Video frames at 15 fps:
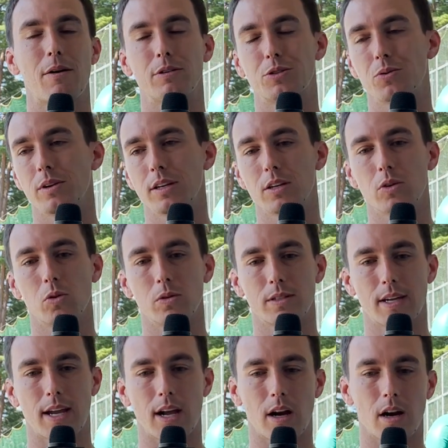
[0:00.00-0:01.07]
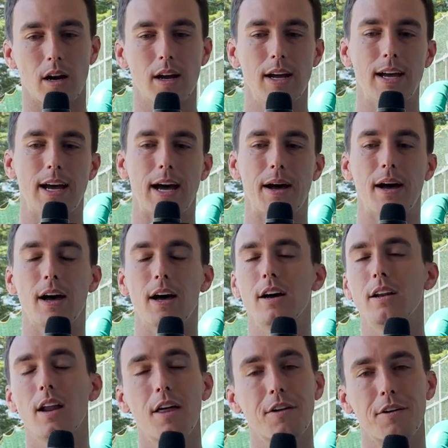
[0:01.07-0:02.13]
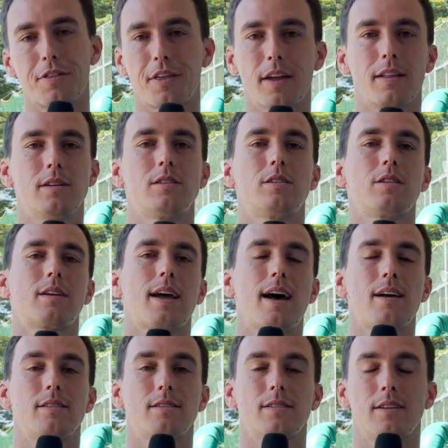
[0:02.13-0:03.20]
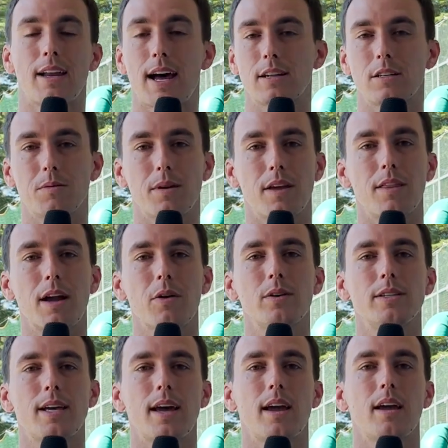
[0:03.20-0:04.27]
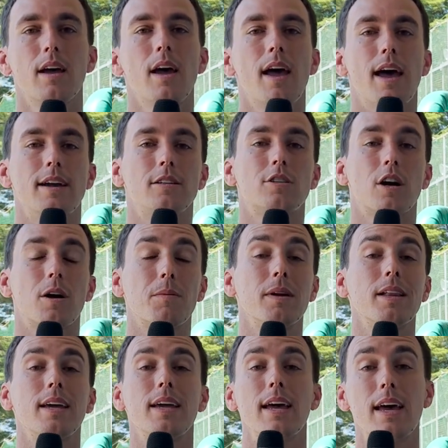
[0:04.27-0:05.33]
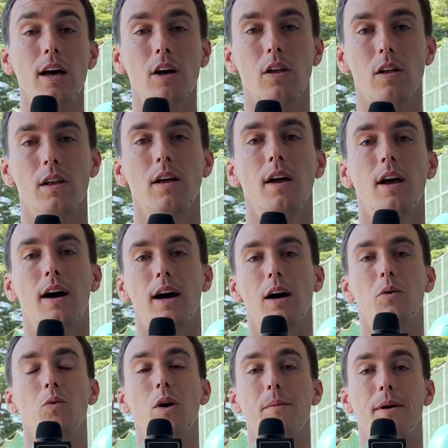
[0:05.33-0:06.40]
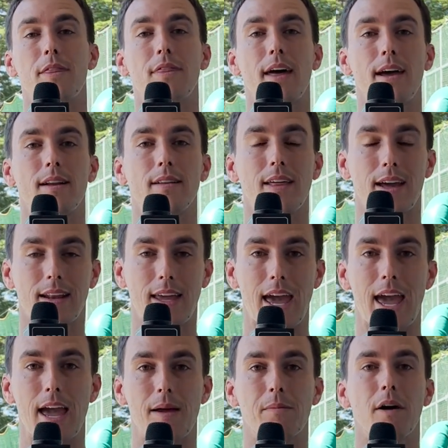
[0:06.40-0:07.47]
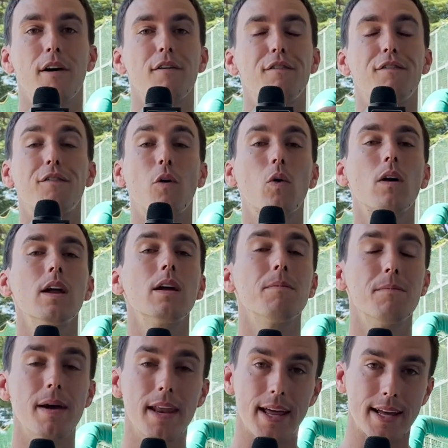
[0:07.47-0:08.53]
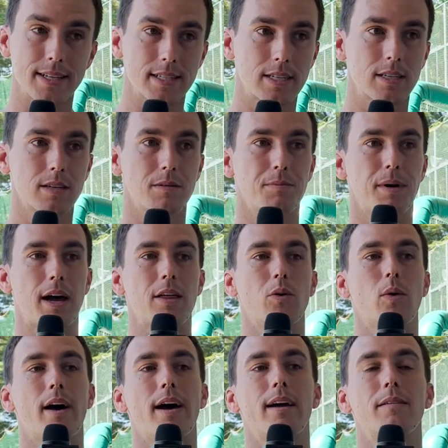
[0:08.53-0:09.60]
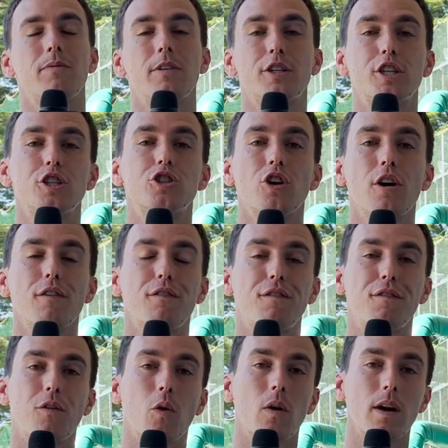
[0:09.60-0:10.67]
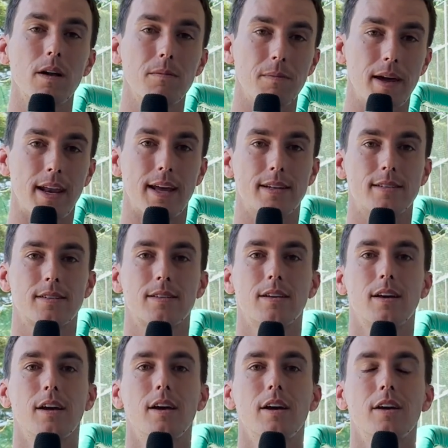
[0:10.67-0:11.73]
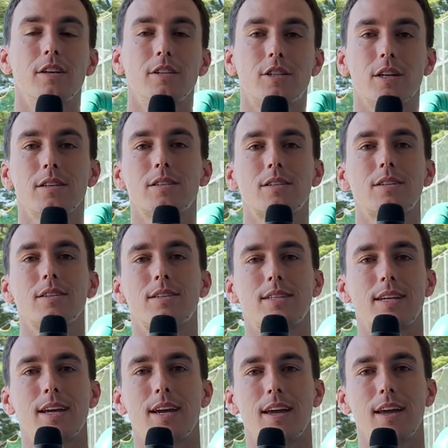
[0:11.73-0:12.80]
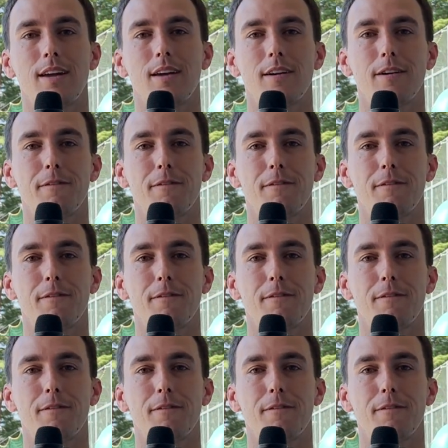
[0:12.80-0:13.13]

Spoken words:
that was really cool to hear. Another thing that stood out to me, there was a terminally ill woman that came 40 minutes, by the way. She drove 40 minutes just to see